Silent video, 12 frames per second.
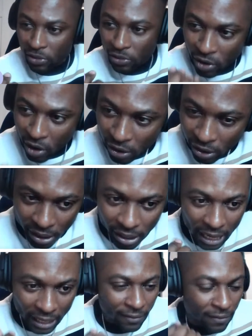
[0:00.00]
wrong. I
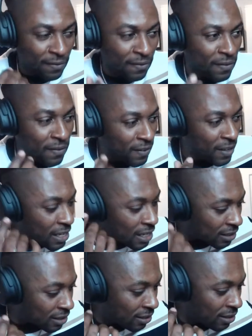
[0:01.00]
can feel
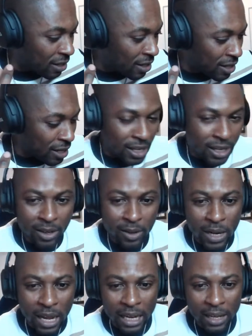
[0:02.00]
it.
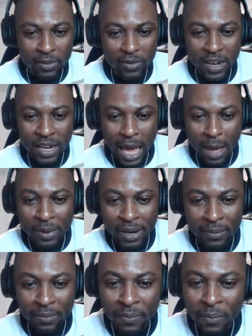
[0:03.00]
That kind of feeling.
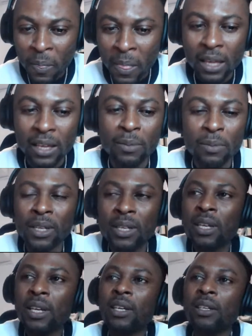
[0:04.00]
Eminem, you get me?
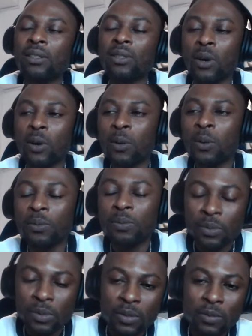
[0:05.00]
So
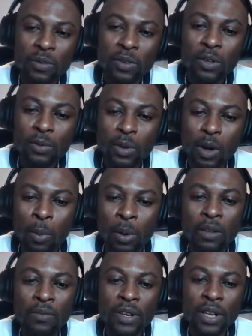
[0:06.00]
upload
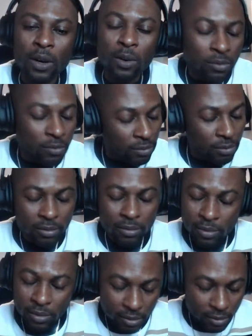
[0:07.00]
a video,
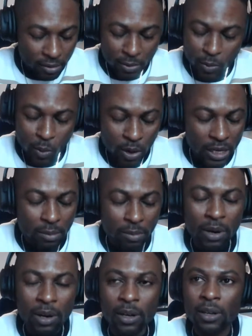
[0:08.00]
walk in the
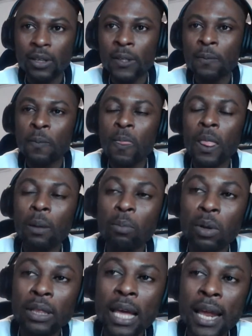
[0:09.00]
park.
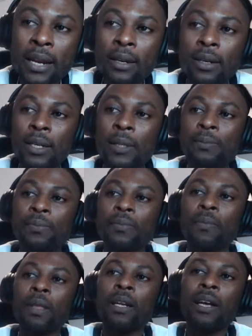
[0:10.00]
But then
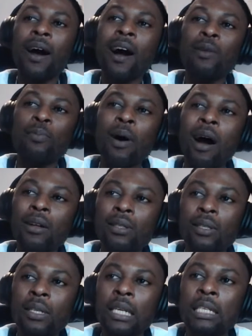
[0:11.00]
the hard part
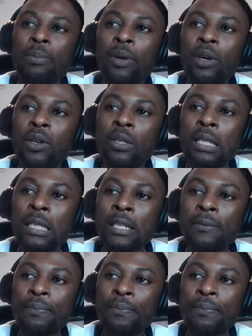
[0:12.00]
is because